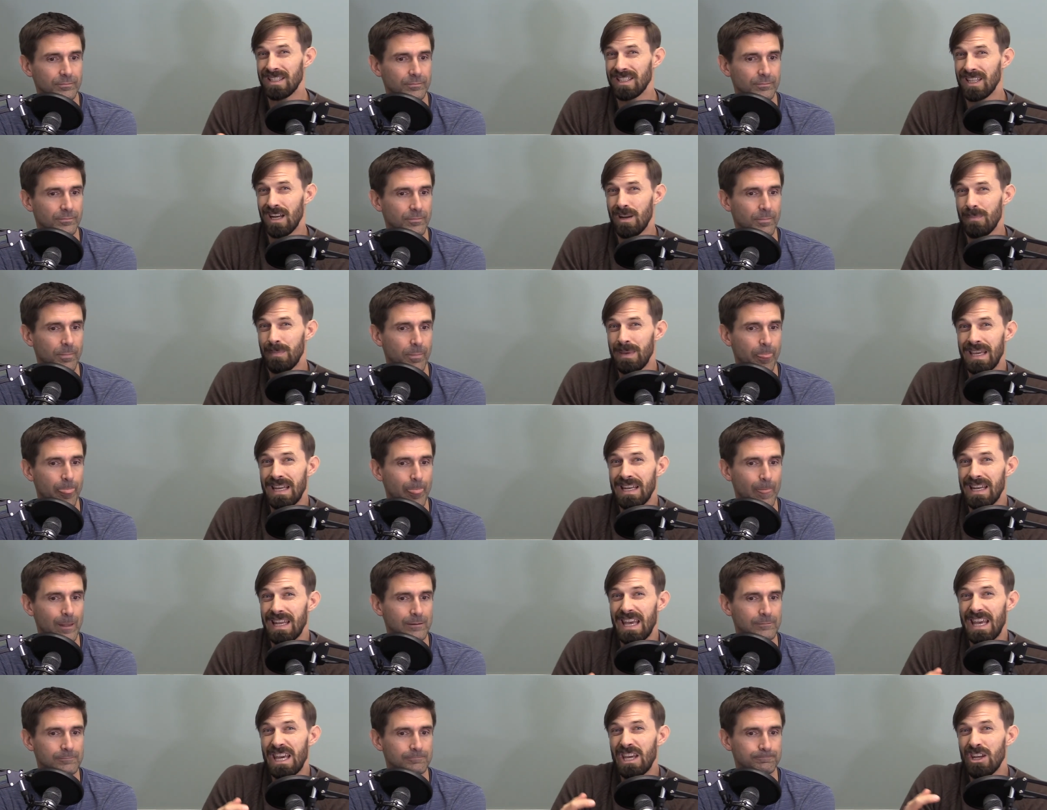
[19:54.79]
Speaker 1: it's going to be
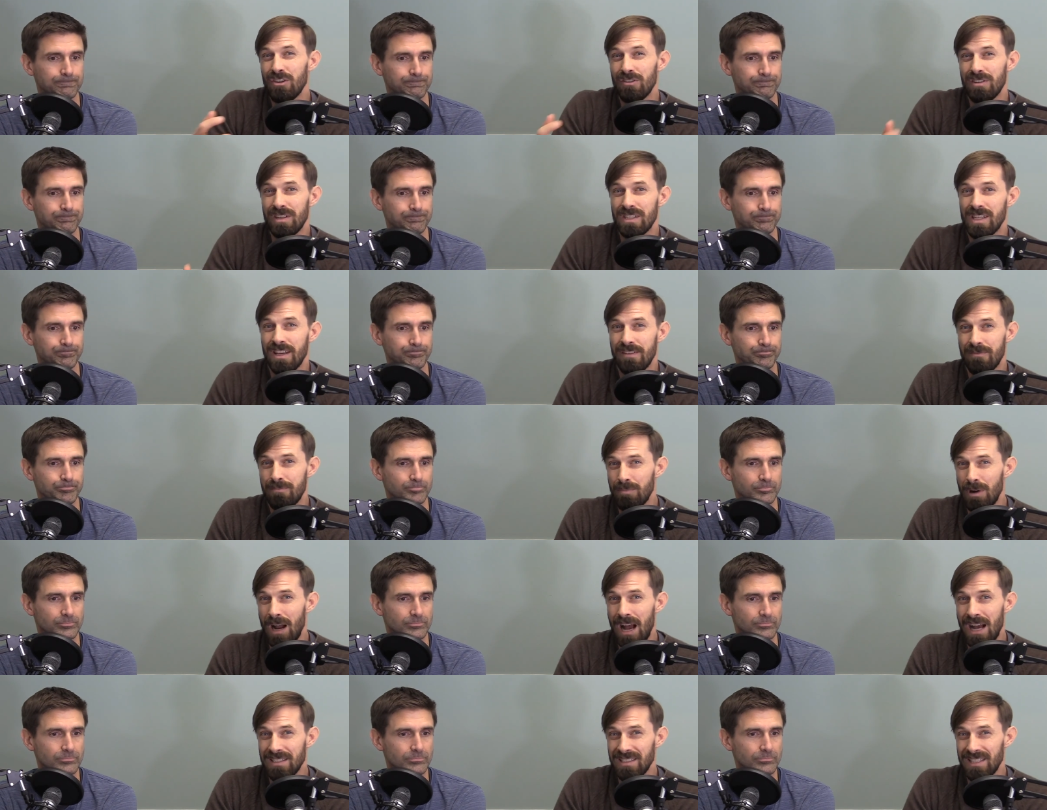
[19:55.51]
an
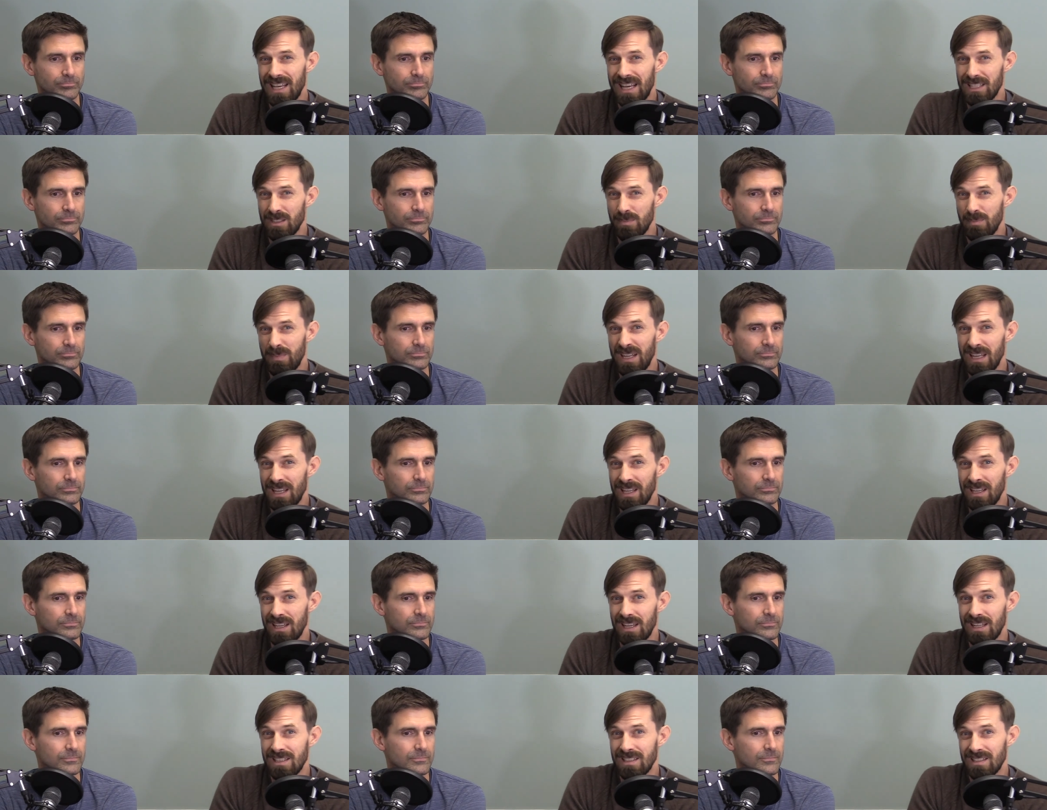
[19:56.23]
iterative process,
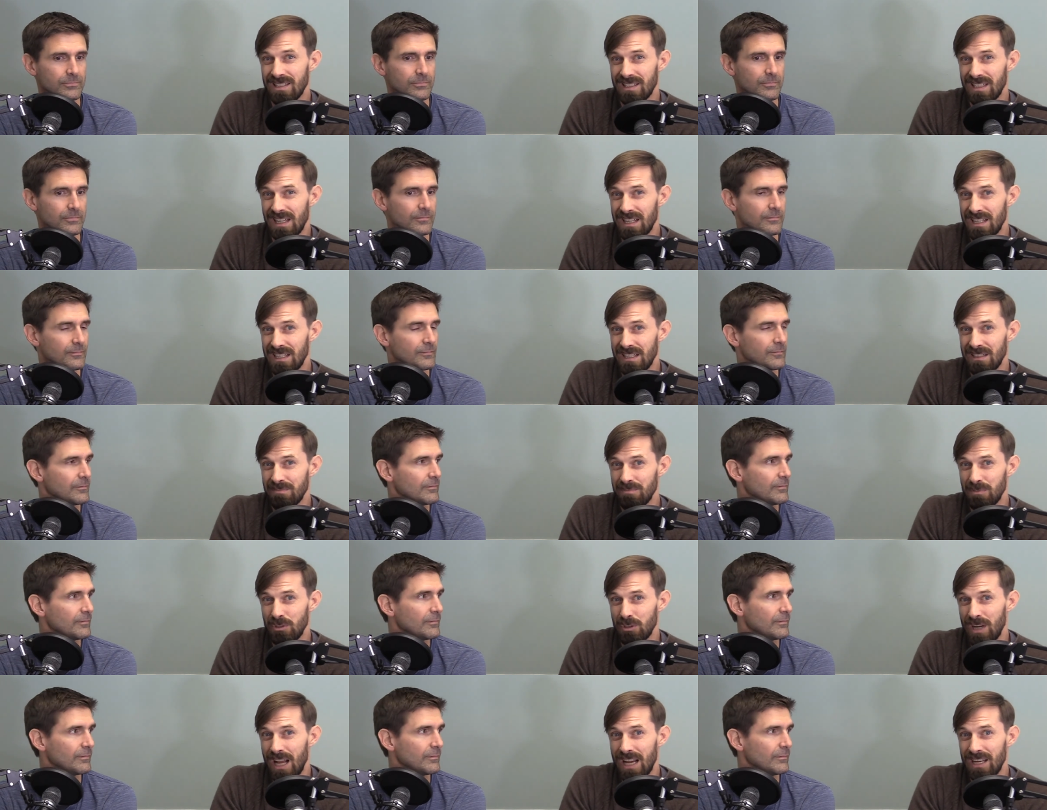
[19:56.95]
meaning it's going
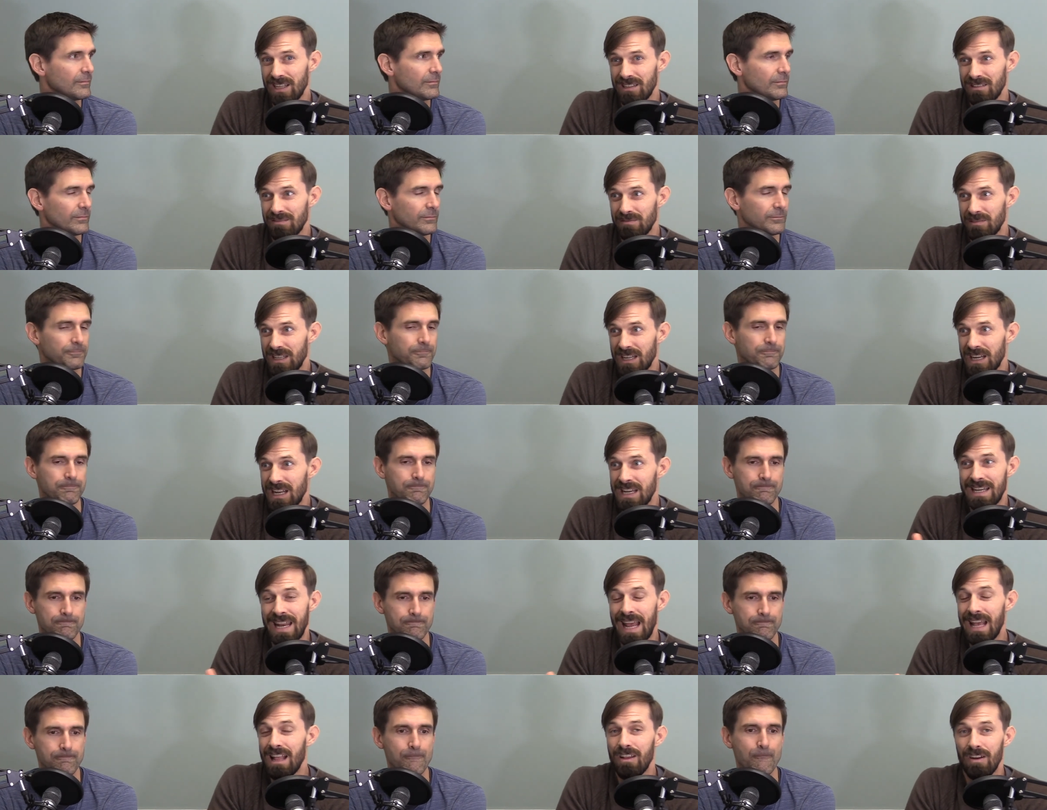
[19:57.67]
to, you're not going
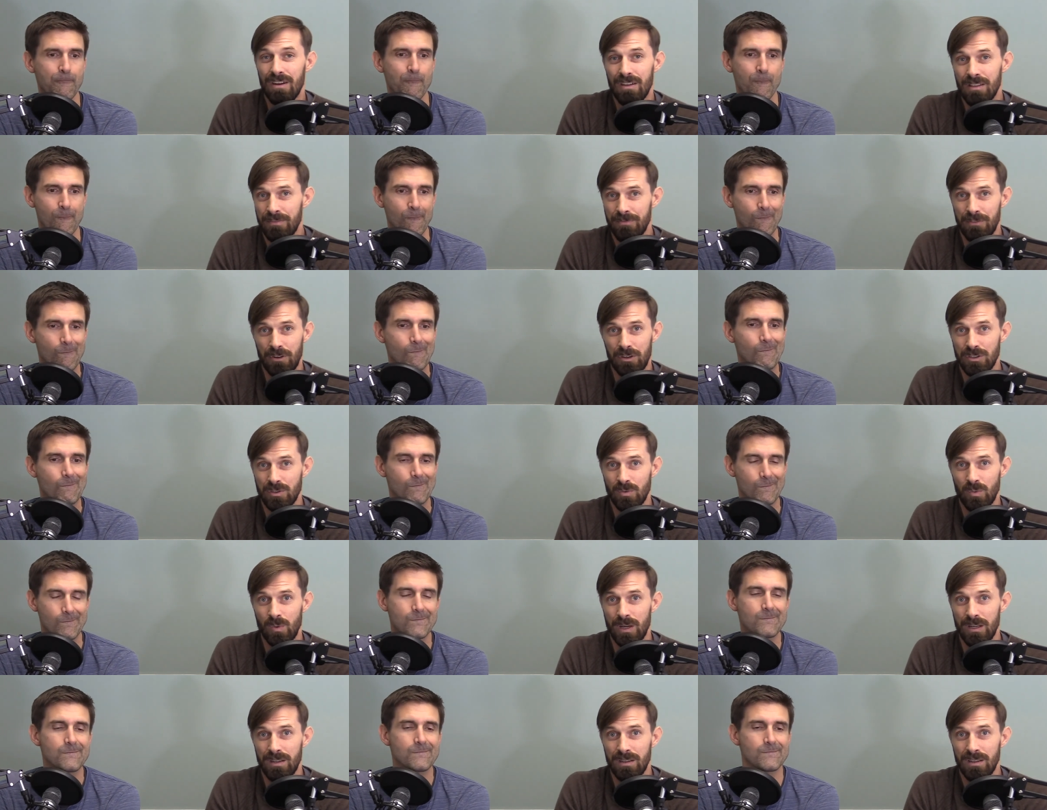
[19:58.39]
to nail it on the
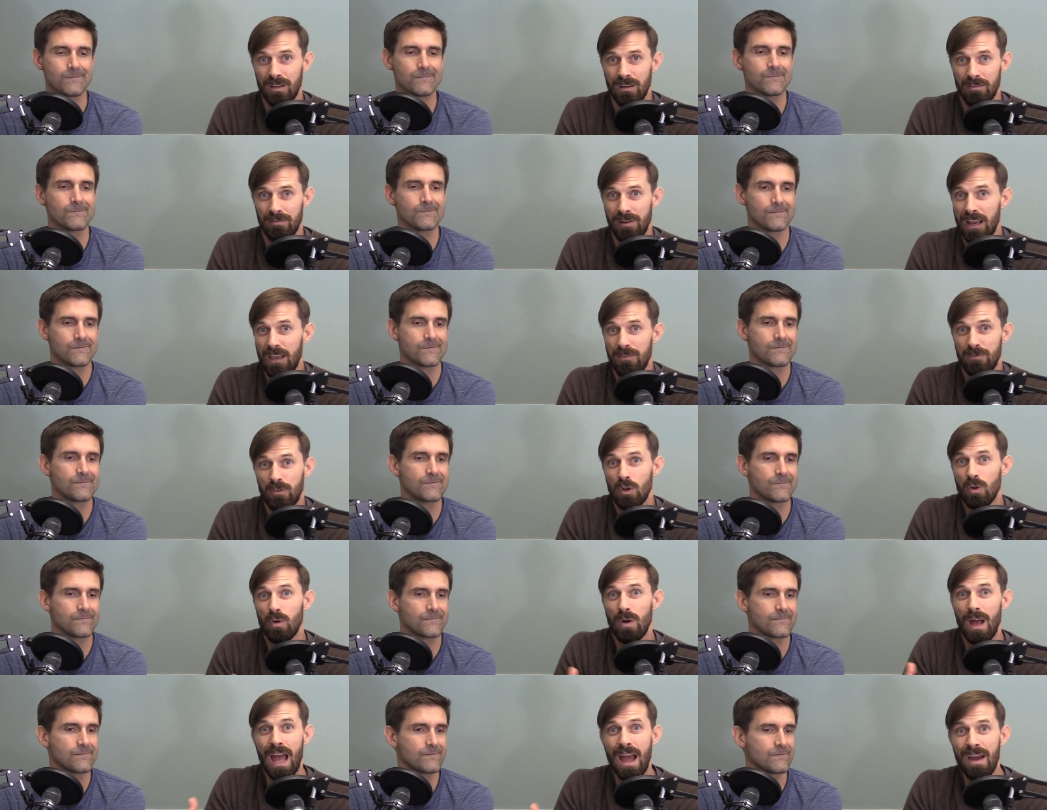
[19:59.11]
first one, right? If
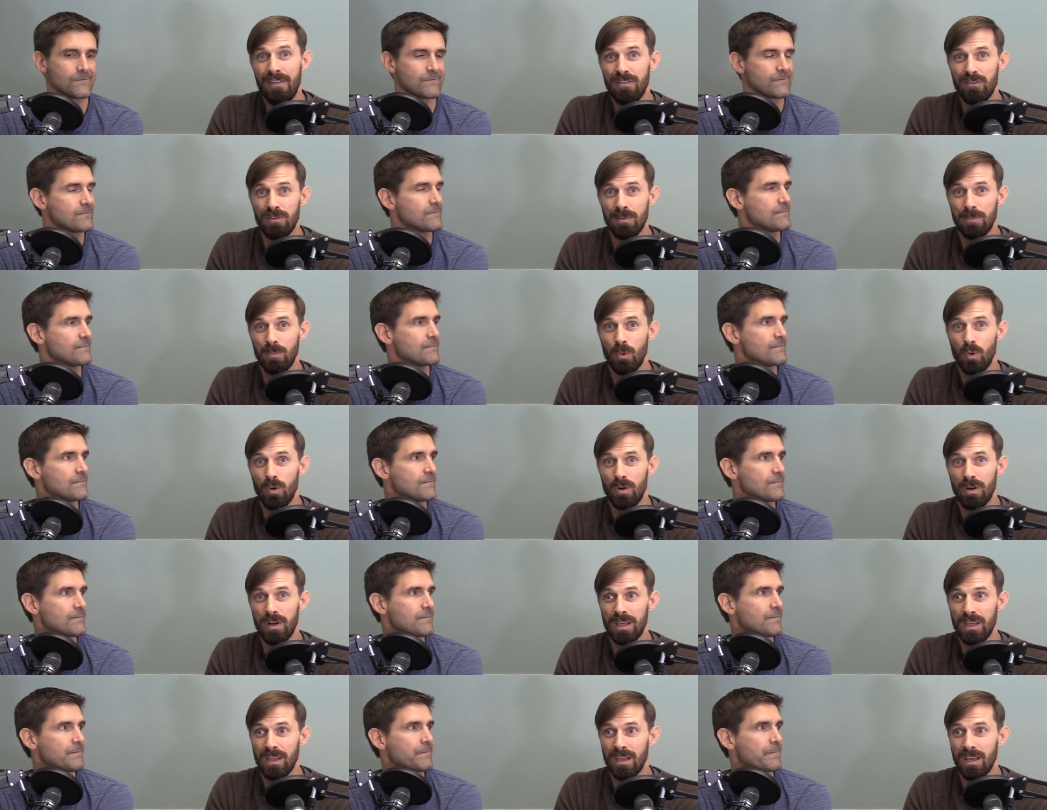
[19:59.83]
you don't have the
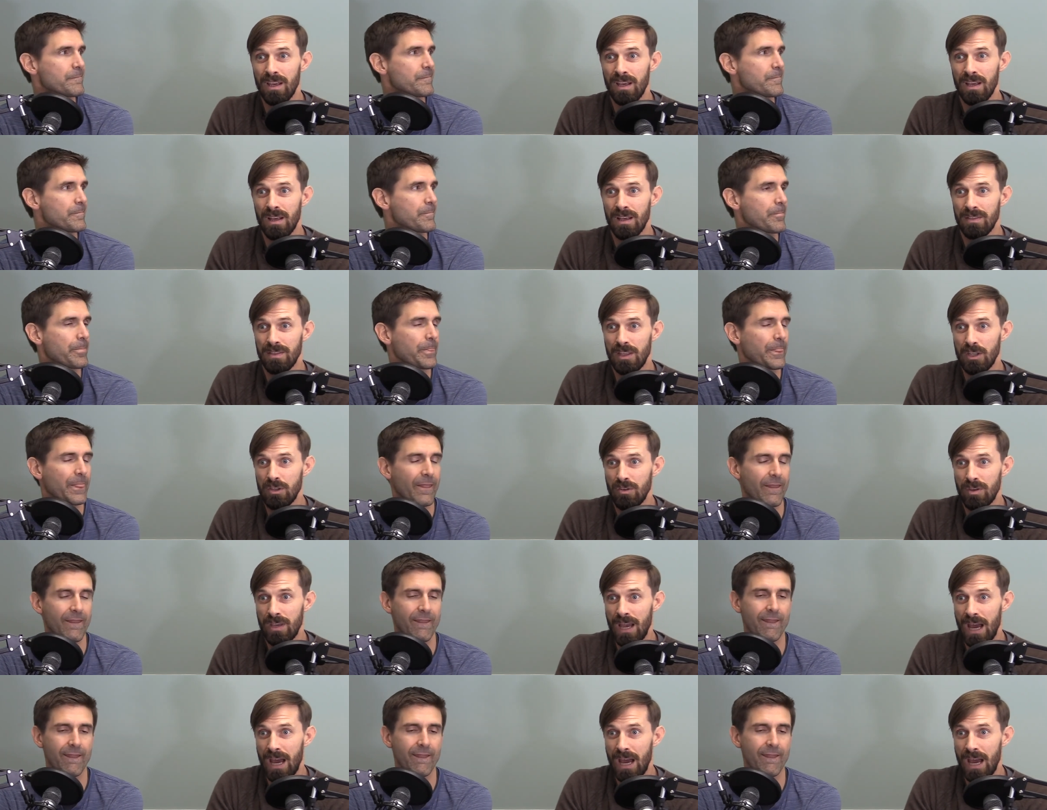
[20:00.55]
reporting, then